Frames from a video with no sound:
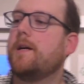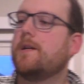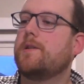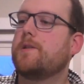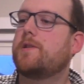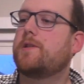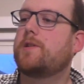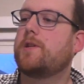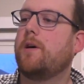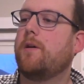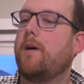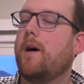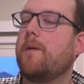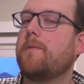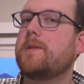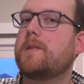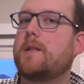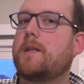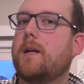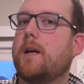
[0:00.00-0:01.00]
So I
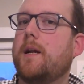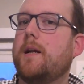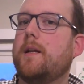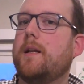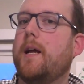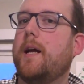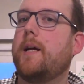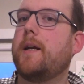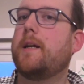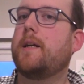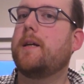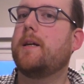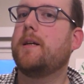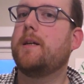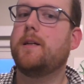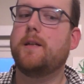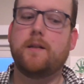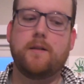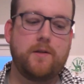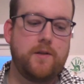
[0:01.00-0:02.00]
was kind of like,
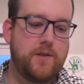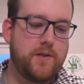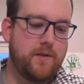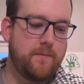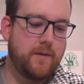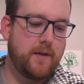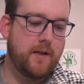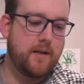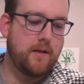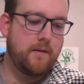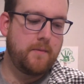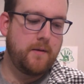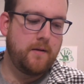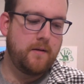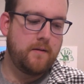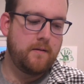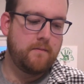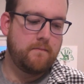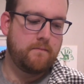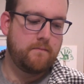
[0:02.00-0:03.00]
are you zooming in on me?
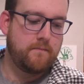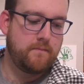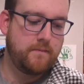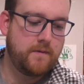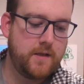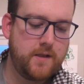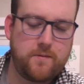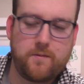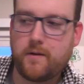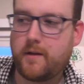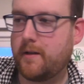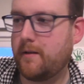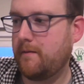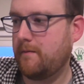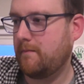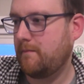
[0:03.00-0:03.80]
Is this working?